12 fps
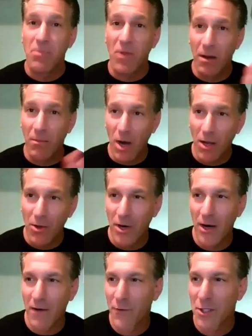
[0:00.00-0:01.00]
Um, other
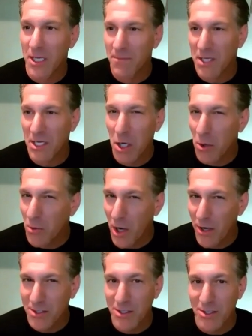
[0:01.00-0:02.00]
helpful tips I know we
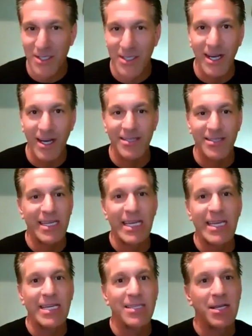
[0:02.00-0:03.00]
also discussed
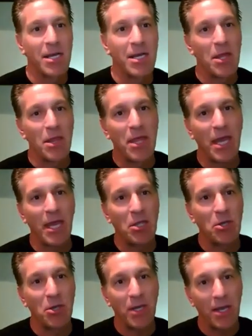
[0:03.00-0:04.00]
is that
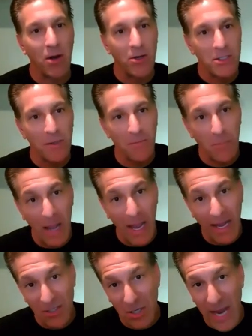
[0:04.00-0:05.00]
you can also,
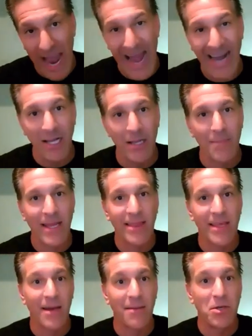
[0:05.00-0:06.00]
as you acclimate
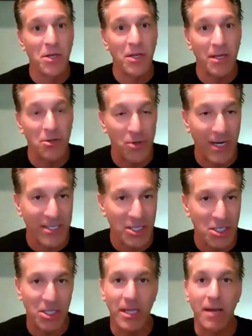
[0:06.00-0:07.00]
them, you can
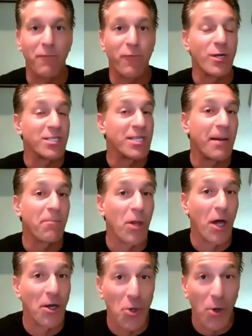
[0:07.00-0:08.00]
transition them, for example,
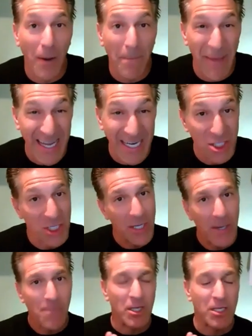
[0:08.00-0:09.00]
under a bench
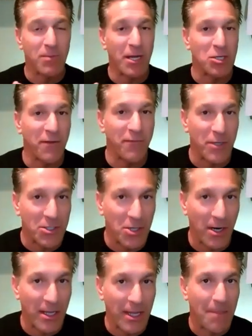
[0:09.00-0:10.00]
especially if you're
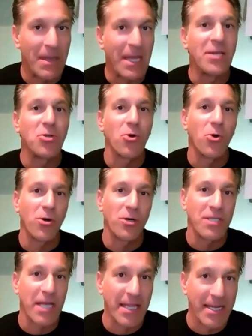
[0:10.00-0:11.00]
starting them
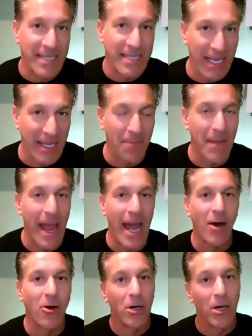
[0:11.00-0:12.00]
indoors and then taking them
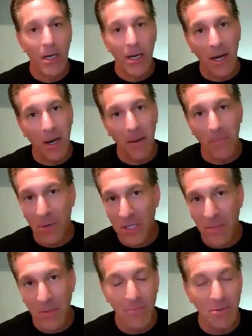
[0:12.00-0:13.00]
out. Um, put
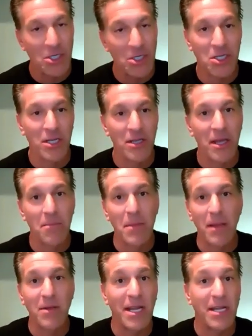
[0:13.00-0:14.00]
them in a position that
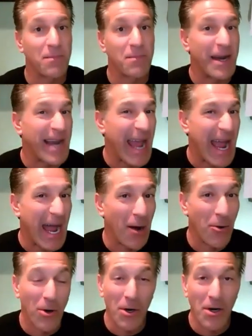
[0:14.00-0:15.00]
maybe gets about an
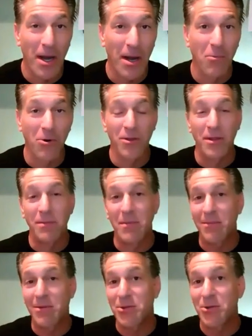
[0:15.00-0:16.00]
hour, not more than
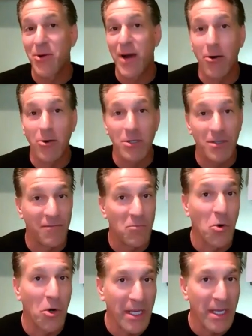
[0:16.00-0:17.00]
maybe two hours of
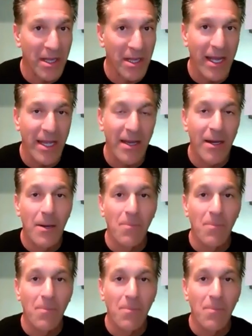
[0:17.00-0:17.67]
morning light